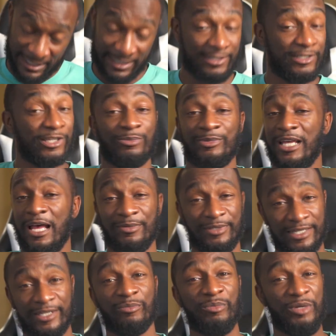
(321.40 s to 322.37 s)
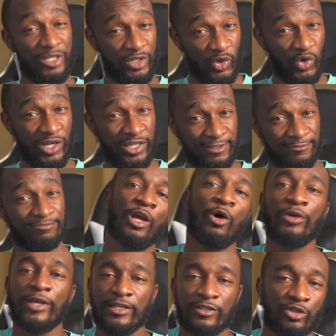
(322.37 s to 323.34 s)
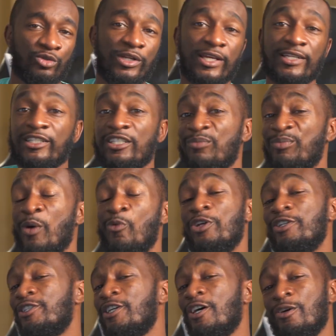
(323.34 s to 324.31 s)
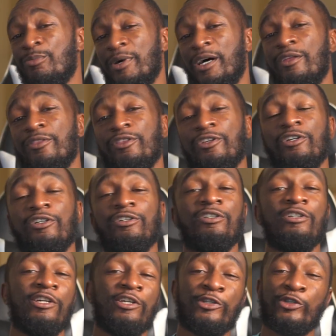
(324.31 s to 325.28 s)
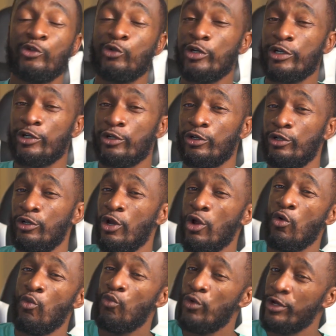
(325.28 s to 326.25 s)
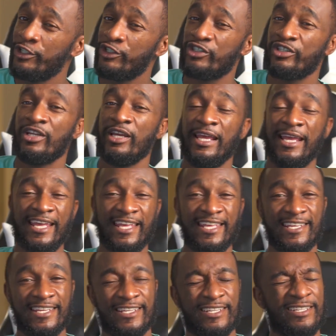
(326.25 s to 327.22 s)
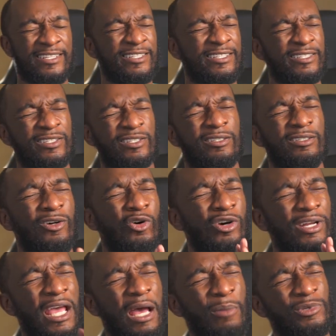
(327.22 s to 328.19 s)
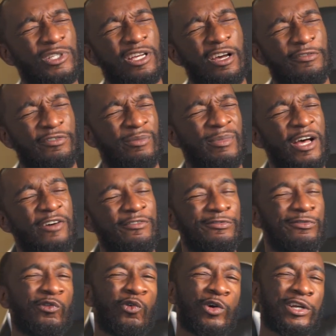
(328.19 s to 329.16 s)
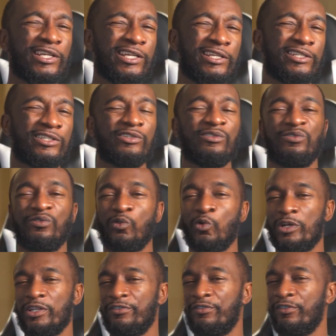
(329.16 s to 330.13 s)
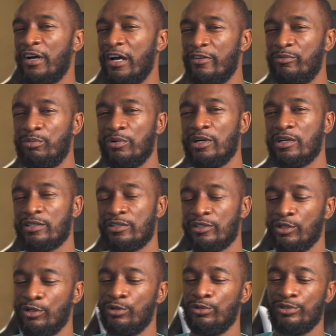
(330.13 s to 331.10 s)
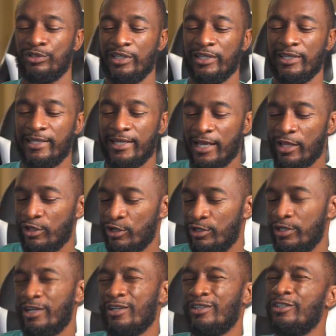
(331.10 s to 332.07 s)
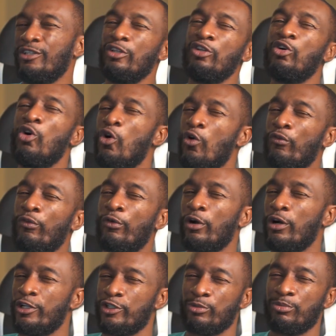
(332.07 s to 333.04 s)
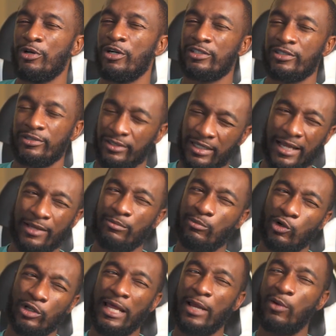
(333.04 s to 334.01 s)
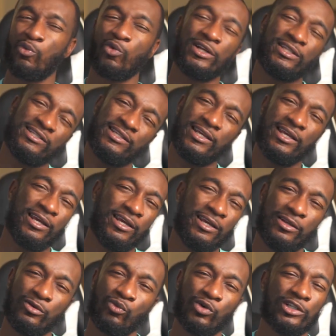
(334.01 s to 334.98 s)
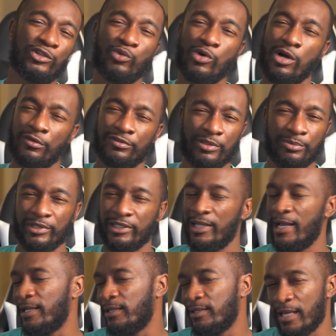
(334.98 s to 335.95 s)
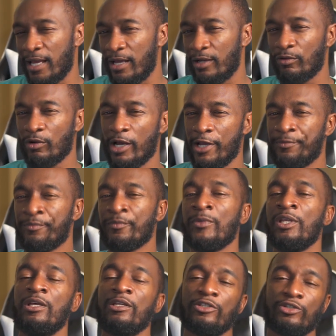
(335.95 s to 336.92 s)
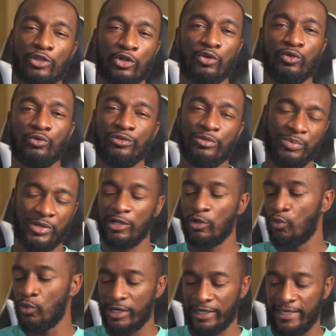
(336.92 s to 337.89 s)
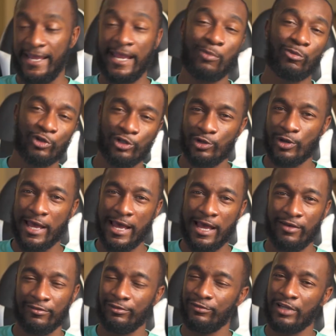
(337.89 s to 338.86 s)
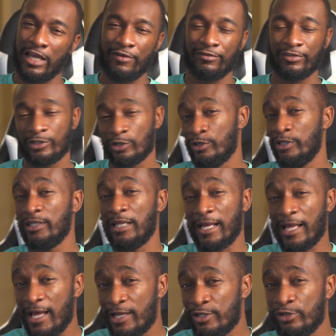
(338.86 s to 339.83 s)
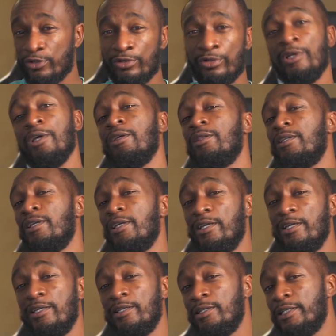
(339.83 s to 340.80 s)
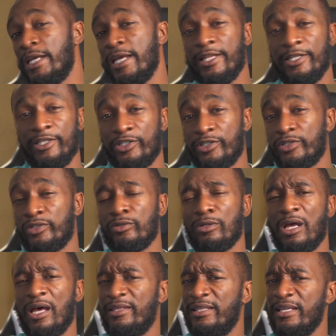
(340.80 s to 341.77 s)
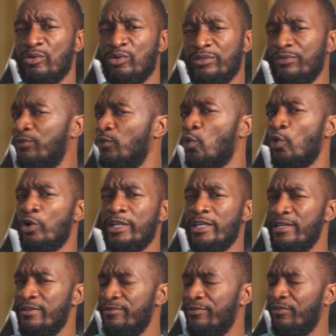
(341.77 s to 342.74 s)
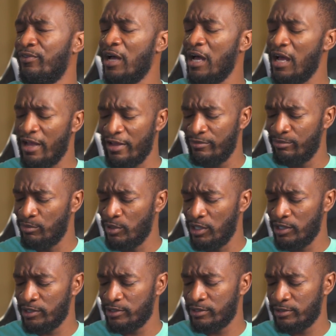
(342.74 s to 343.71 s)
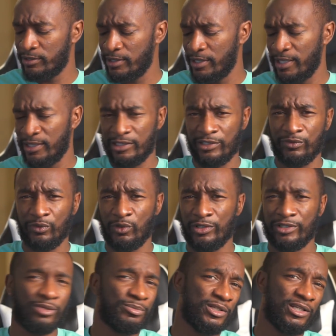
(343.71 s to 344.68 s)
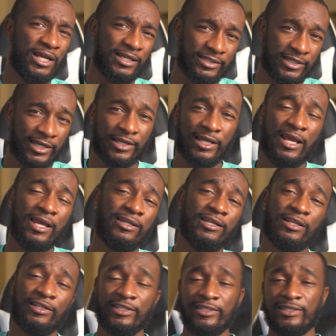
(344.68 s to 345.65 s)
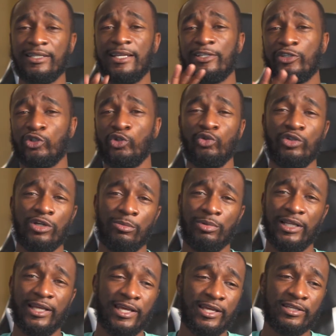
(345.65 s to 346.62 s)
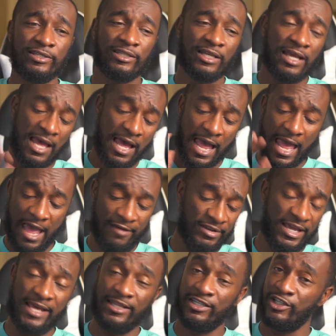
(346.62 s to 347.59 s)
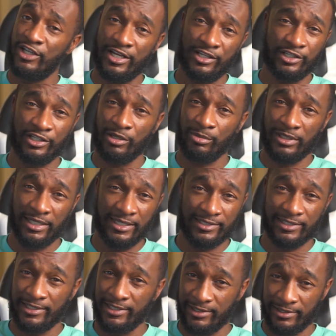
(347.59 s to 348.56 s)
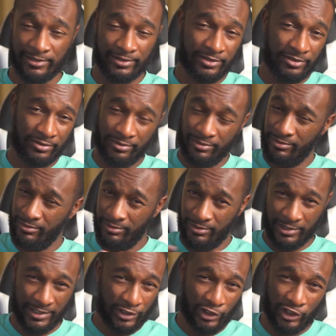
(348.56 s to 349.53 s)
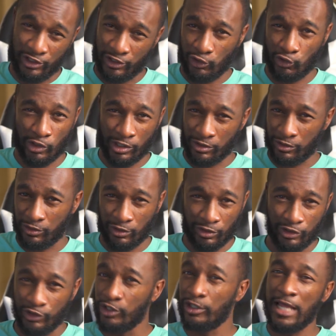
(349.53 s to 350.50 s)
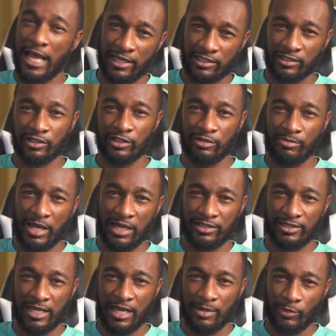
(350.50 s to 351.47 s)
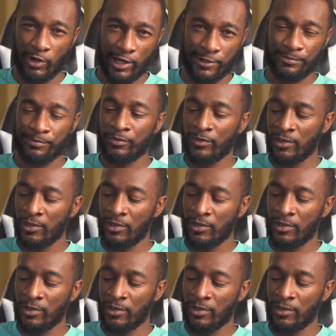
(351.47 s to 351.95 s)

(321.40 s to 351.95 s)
sometimes it can be annoying. Okay, so next up, I want to talk about the trigger, which is on Amazon for about 40 to 45 bucks. So together they're a little over 100 bucks, like more like 110, 112, something like that, right? So depending on what camera you have, if you have a Sony like I do, then it's, I think it was 45 bucks I got this for, something like that. Now this takes 2 AA's. I haven't had to change the AA's in this. This is just a trigger, so it should last a good amount of time, right?